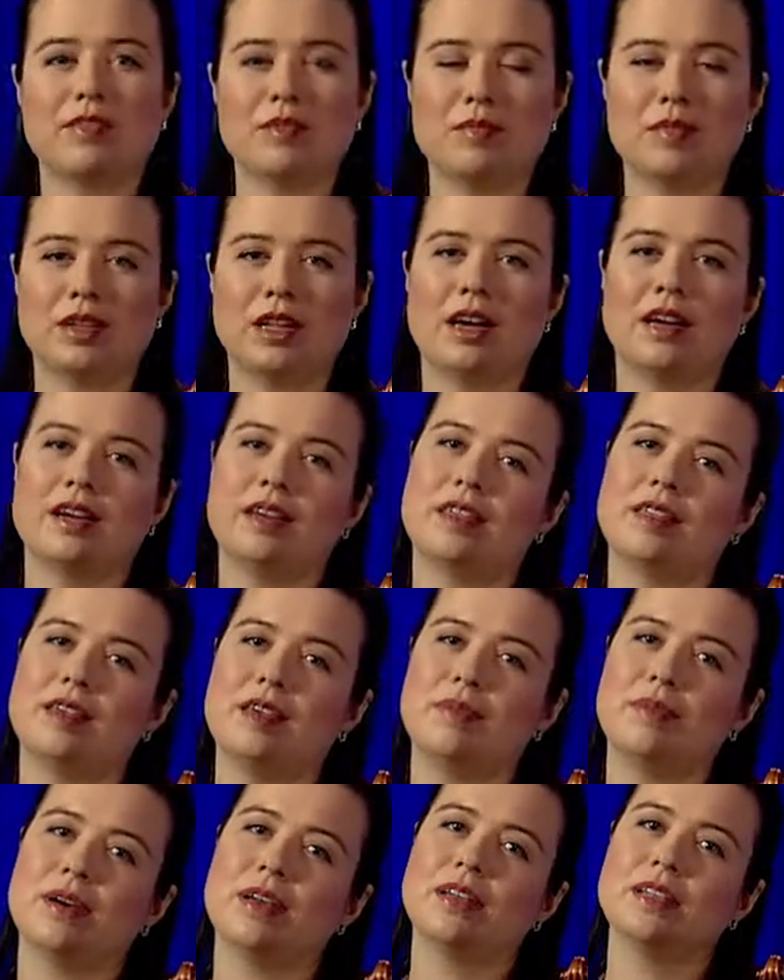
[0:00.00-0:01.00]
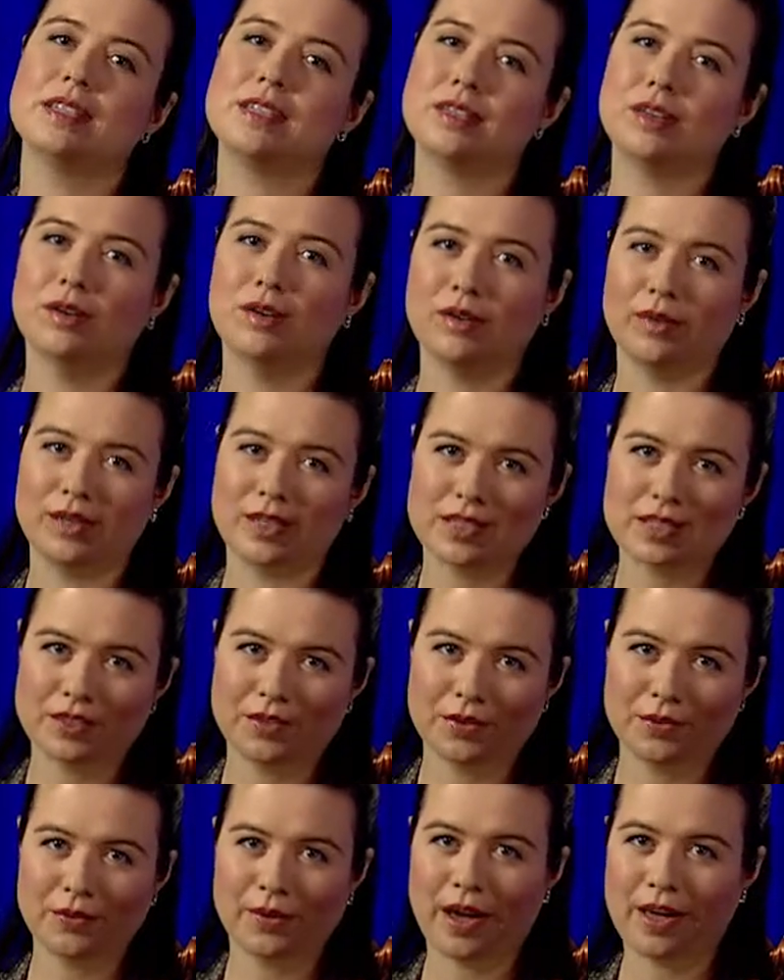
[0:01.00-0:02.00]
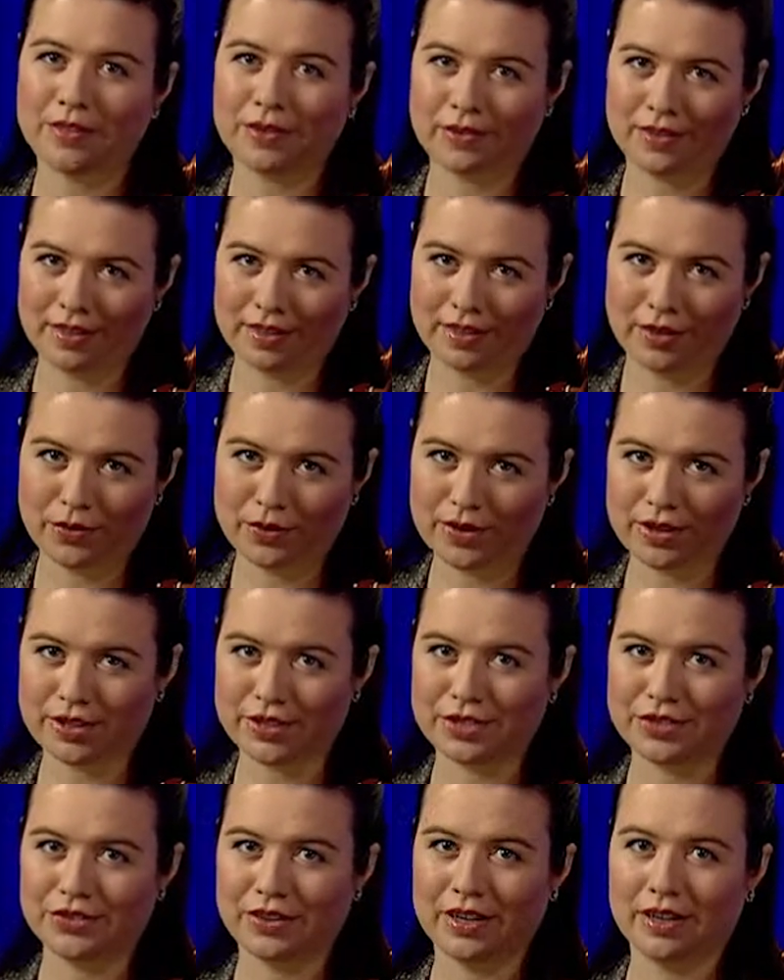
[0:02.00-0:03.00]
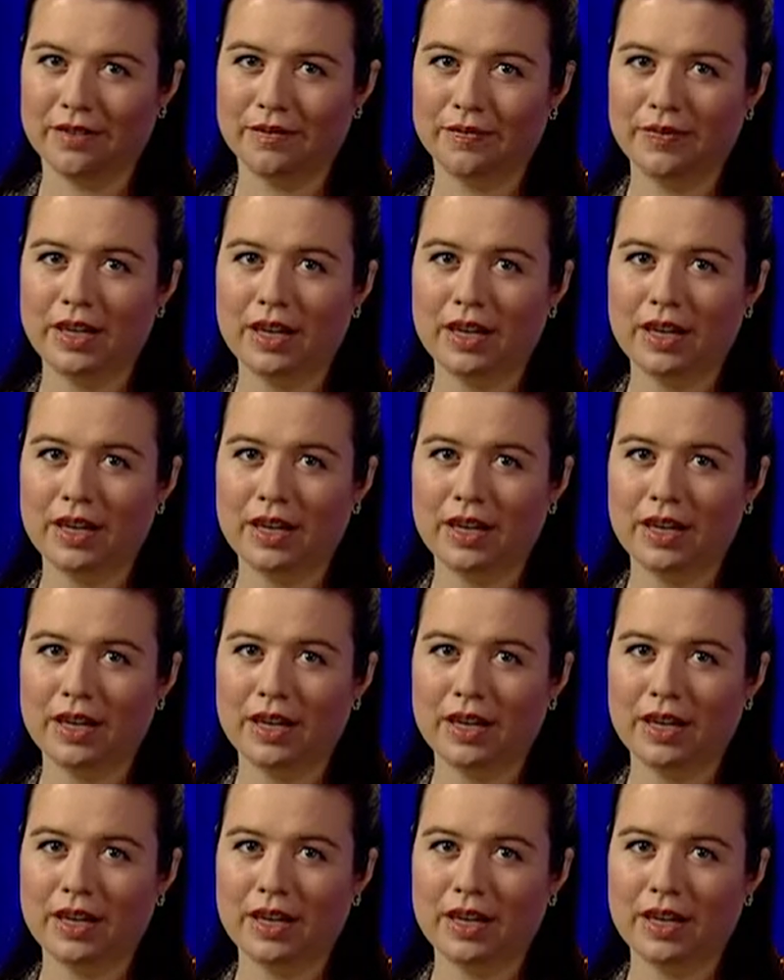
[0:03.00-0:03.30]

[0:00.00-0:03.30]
the melodic theme by the soloist rather than the orchestra.